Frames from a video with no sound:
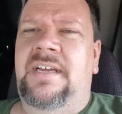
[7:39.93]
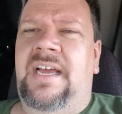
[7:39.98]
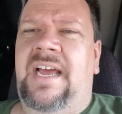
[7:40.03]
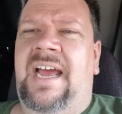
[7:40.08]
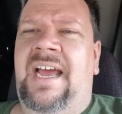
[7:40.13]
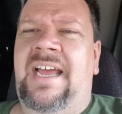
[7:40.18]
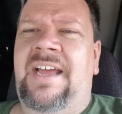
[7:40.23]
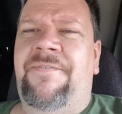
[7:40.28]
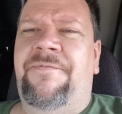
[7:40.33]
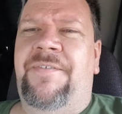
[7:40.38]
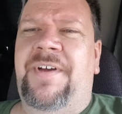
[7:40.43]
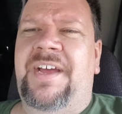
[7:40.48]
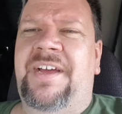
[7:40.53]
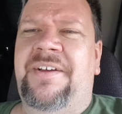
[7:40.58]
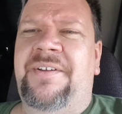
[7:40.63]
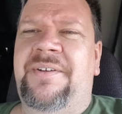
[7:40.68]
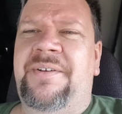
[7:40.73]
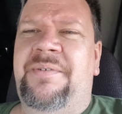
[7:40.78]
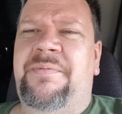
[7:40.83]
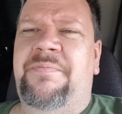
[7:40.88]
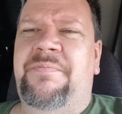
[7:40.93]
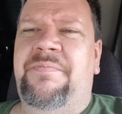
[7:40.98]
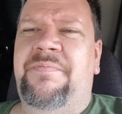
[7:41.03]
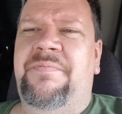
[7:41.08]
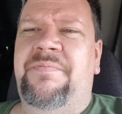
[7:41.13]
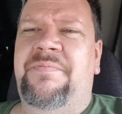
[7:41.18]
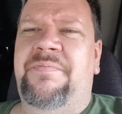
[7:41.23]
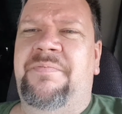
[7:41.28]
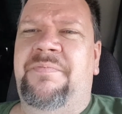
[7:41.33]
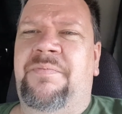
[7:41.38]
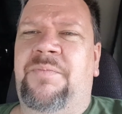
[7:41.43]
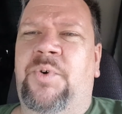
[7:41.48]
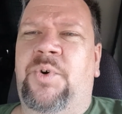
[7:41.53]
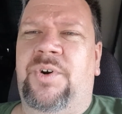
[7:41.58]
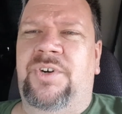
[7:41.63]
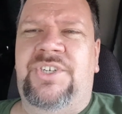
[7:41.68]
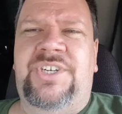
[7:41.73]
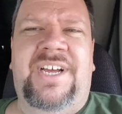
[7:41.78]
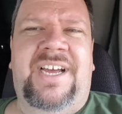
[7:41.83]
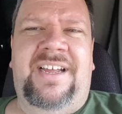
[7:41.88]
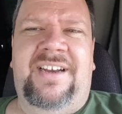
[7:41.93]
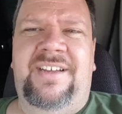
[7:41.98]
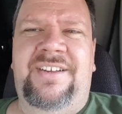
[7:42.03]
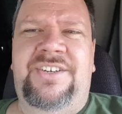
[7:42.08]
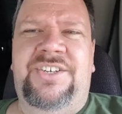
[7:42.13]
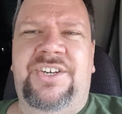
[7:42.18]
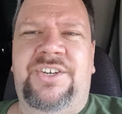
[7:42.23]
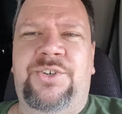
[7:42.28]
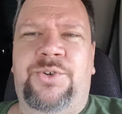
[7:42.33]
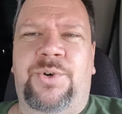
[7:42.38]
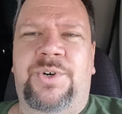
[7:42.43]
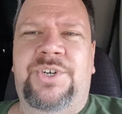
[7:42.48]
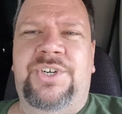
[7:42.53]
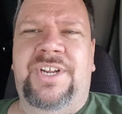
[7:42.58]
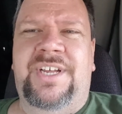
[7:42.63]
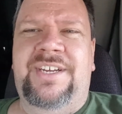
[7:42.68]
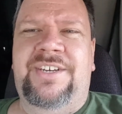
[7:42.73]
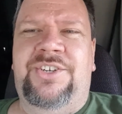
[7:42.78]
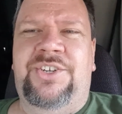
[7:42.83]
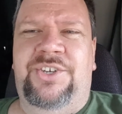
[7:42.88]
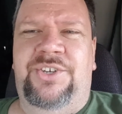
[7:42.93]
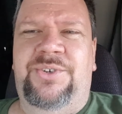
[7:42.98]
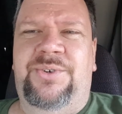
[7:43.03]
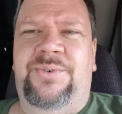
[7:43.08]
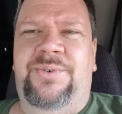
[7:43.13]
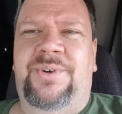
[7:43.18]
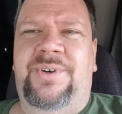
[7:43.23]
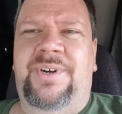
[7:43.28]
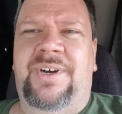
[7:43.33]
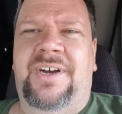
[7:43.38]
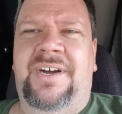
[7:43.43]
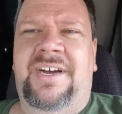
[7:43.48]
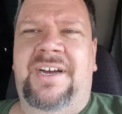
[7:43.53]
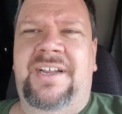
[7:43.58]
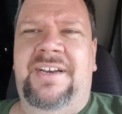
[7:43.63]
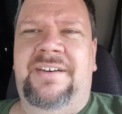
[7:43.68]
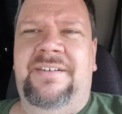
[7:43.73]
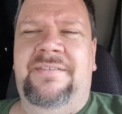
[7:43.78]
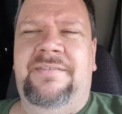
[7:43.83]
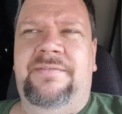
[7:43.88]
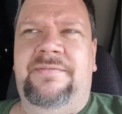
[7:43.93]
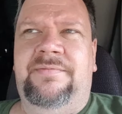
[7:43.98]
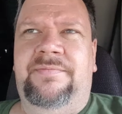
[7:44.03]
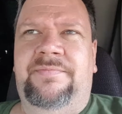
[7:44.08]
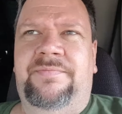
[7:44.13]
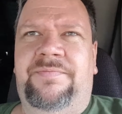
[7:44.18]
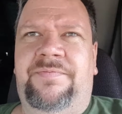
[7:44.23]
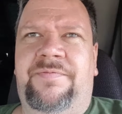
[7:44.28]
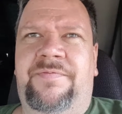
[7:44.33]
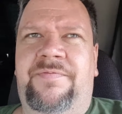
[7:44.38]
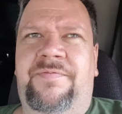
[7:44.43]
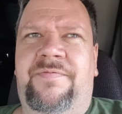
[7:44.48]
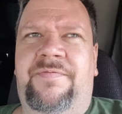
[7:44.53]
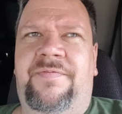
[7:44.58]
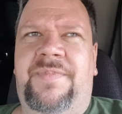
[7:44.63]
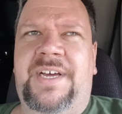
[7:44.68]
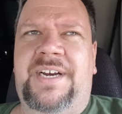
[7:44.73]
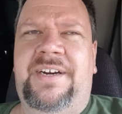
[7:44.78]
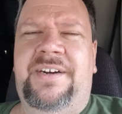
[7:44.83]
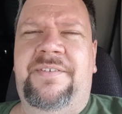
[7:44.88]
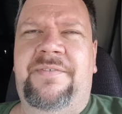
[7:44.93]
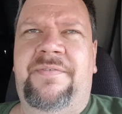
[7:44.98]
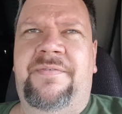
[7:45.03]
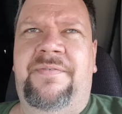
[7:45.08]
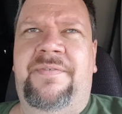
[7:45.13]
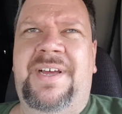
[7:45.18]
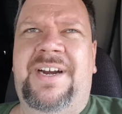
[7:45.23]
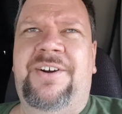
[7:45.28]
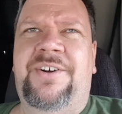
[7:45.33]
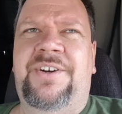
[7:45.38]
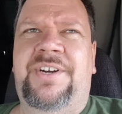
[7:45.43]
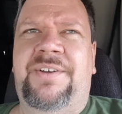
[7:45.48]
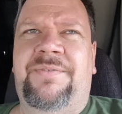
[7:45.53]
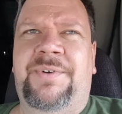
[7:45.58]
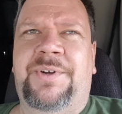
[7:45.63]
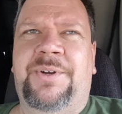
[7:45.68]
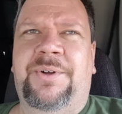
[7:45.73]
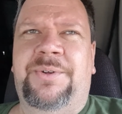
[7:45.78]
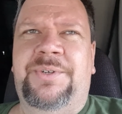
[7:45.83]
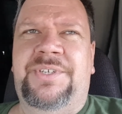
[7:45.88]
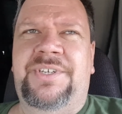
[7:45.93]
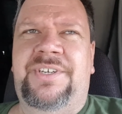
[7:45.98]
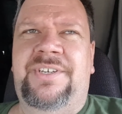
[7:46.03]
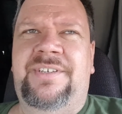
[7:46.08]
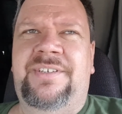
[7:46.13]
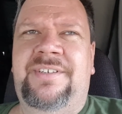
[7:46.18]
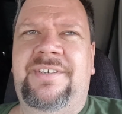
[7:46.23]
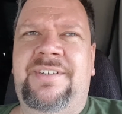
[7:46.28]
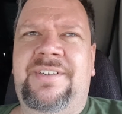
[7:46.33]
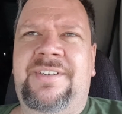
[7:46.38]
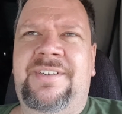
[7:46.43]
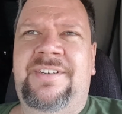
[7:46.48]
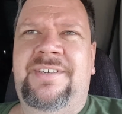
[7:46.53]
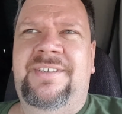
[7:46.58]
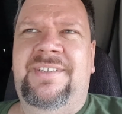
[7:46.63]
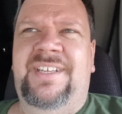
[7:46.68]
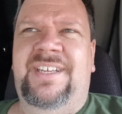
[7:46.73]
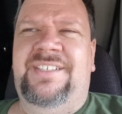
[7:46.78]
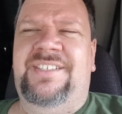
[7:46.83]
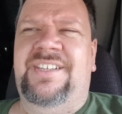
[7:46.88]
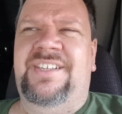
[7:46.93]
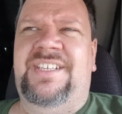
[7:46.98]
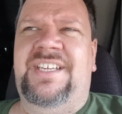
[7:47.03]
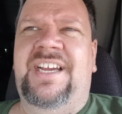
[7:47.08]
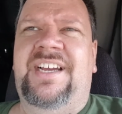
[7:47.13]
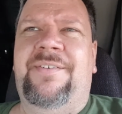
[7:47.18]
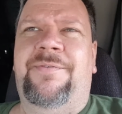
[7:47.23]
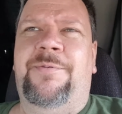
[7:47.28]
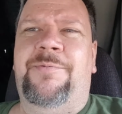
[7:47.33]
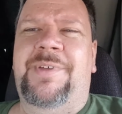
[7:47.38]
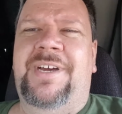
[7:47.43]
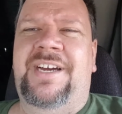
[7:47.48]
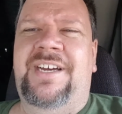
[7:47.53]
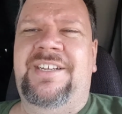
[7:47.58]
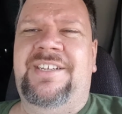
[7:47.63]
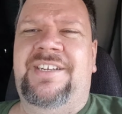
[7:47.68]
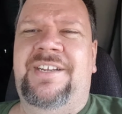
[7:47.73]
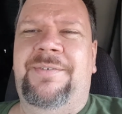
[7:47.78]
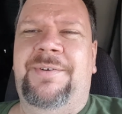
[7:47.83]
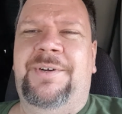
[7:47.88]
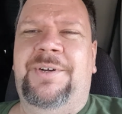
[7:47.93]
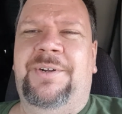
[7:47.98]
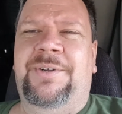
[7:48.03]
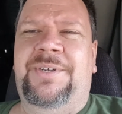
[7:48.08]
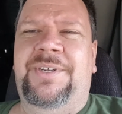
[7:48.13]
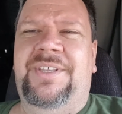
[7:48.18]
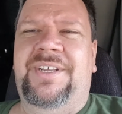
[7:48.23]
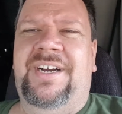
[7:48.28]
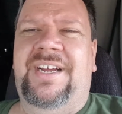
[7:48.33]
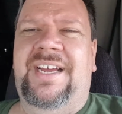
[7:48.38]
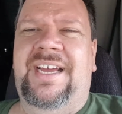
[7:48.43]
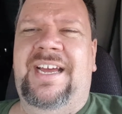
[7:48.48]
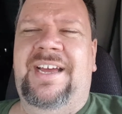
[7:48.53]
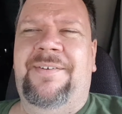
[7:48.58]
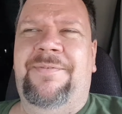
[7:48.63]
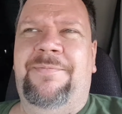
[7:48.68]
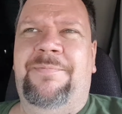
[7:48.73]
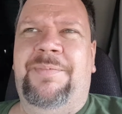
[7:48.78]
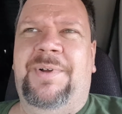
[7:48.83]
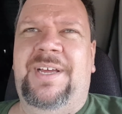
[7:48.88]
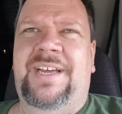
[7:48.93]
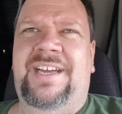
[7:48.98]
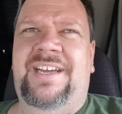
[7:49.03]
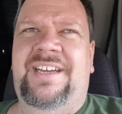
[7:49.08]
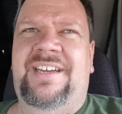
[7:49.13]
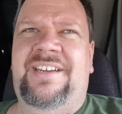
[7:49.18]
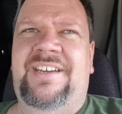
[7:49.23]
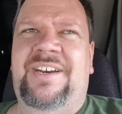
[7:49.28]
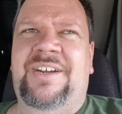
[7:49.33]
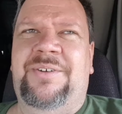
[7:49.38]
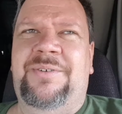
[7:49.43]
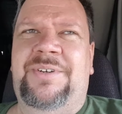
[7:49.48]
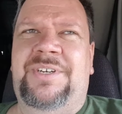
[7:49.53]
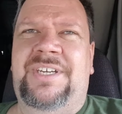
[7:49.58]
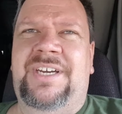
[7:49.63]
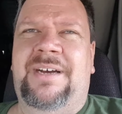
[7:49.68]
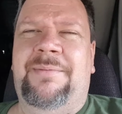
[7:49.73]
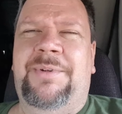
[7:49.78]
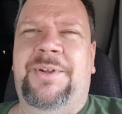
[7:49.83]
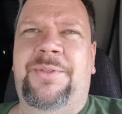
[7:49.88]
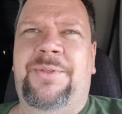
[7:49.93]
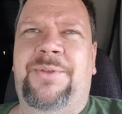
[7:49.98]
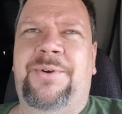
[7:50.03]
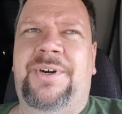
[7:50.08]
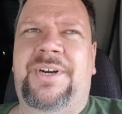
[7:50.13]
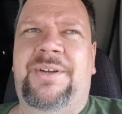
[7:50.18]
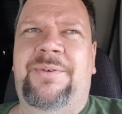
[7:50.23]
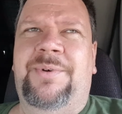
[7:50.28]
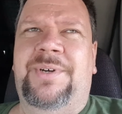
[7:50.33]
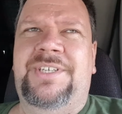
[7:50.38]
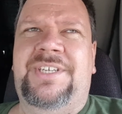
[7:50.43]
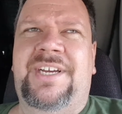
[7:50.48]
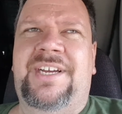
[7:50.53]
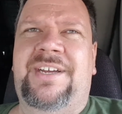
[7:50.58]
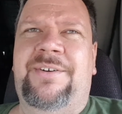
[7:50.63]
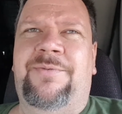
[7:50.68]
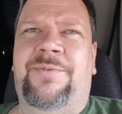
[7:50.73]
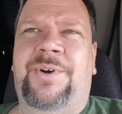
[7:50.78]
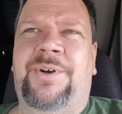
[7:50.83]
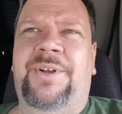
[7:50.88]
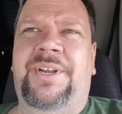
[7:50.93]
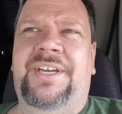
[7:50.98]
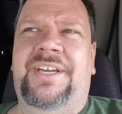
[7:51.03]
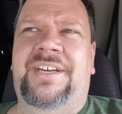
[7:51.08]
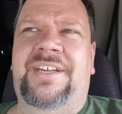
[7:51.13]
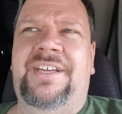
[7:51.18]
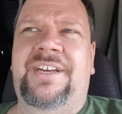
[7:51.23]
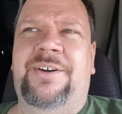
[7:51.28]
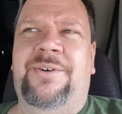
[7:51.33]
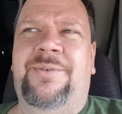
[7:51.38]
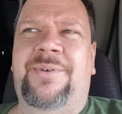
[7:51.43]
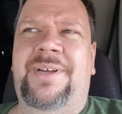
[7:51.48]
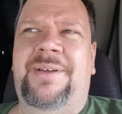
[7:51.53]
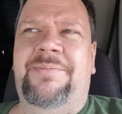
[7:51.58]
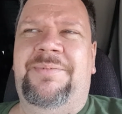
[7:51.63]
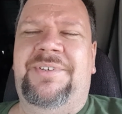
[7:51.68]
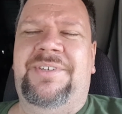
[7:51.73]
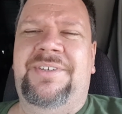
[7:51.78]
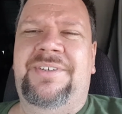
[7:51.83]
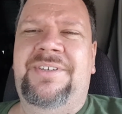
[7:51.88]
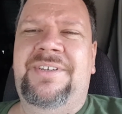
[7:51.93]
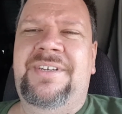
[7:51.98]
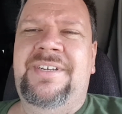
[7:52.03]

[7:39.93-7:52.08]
I have found more challenge in Torchlight 2 on veteran difficulty. That's the second from the highest difficulty than I have playing, you know, Diablo 3. Once I get rolling and get equipped,